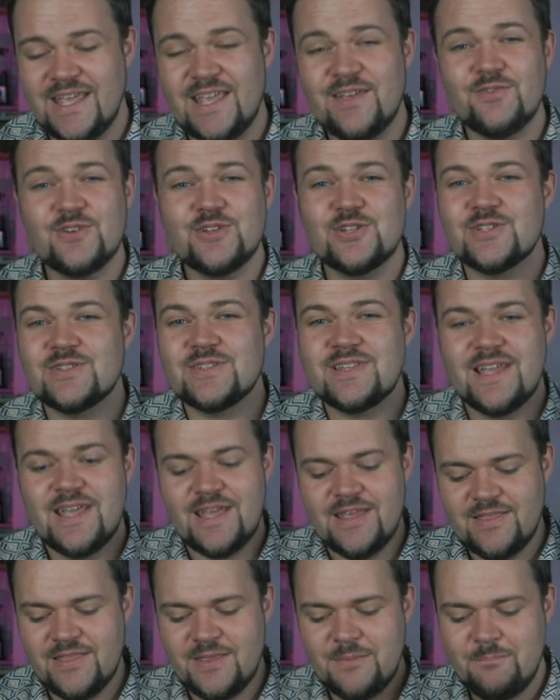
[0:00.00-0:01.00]
Even just
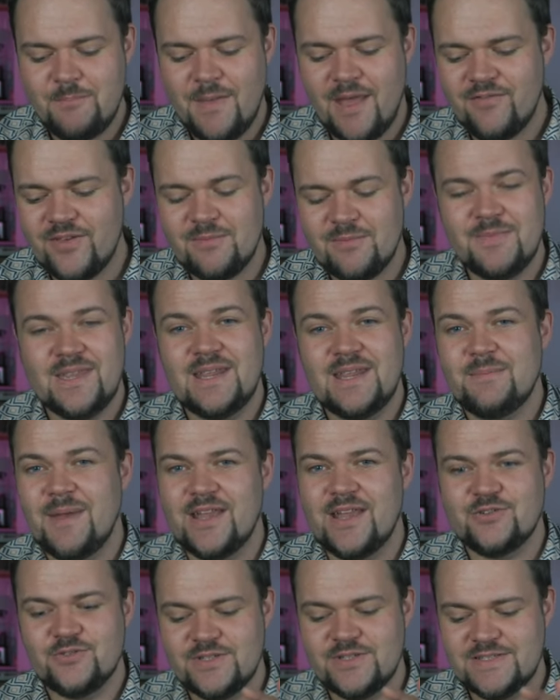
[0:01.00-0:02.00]
the Mavic mini
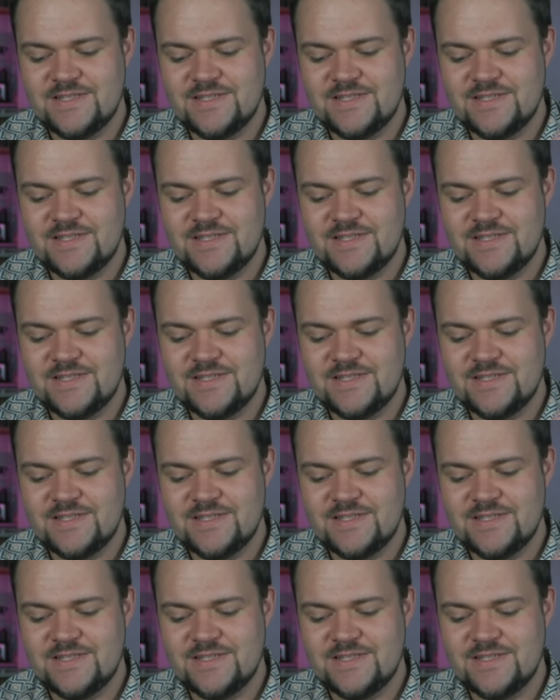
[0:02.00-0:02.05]
battery